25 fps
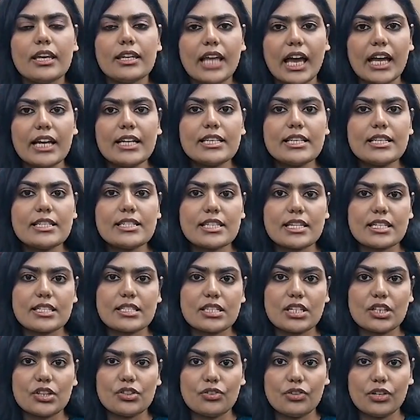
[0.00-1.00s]
In
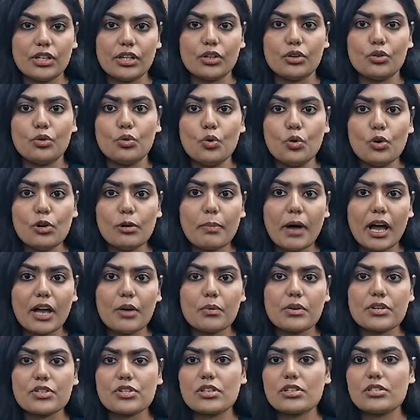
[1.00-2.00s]
1963,
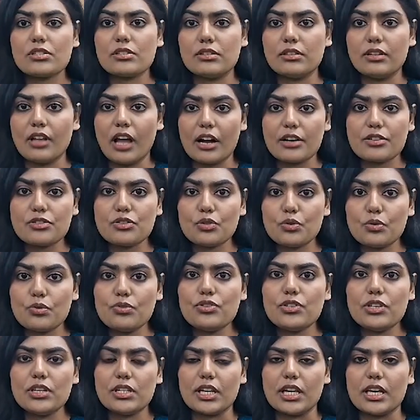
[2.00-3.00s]
Gulbai v.
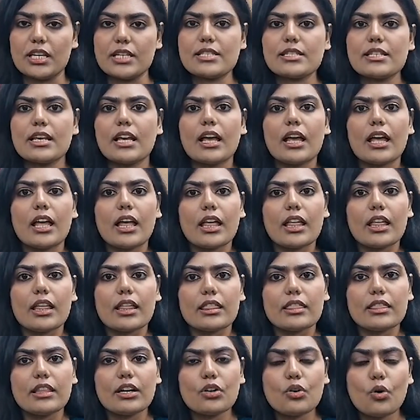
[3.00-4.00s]
Narsaroji case,
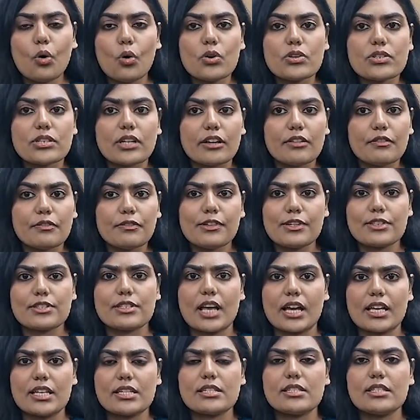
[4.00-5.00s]
the court
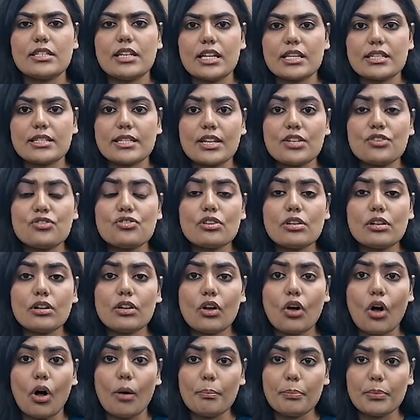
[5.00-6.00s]
emphasized the
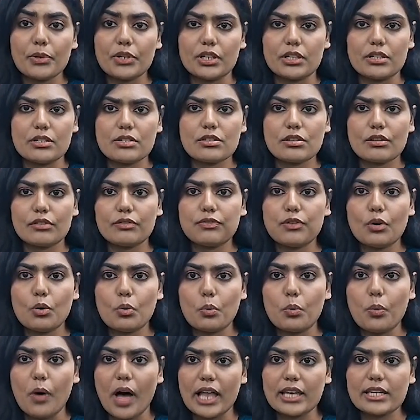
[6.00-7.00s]
essential components of
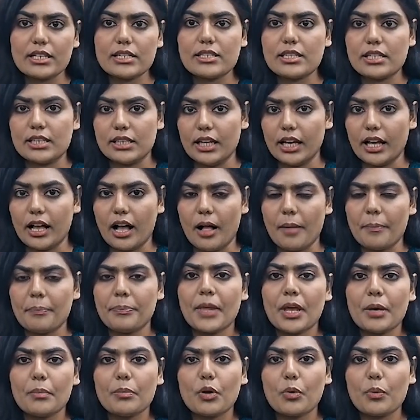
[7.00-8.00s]
valid nikah,
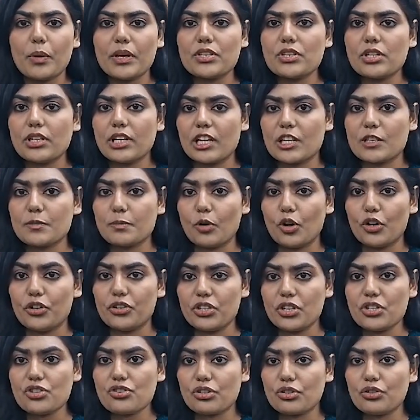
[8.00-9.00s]
preventing
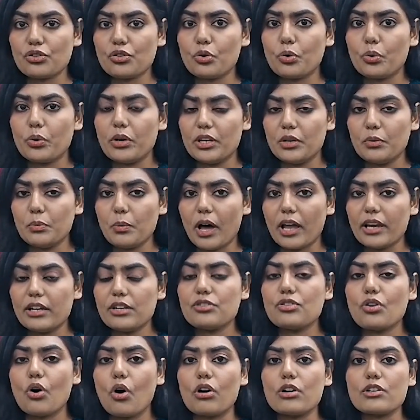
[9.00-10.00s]
exploitation through
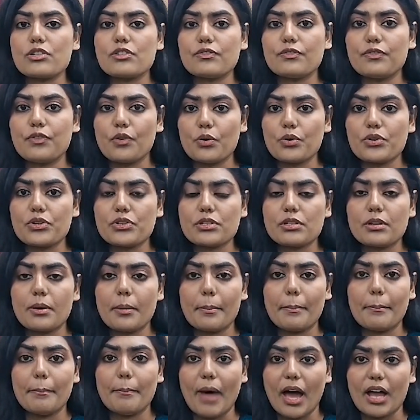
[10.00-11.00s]
invalid or forced
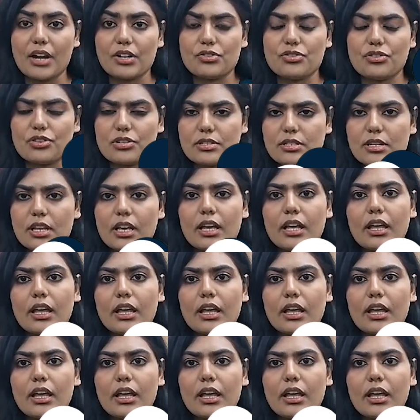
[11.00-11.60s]
marriages.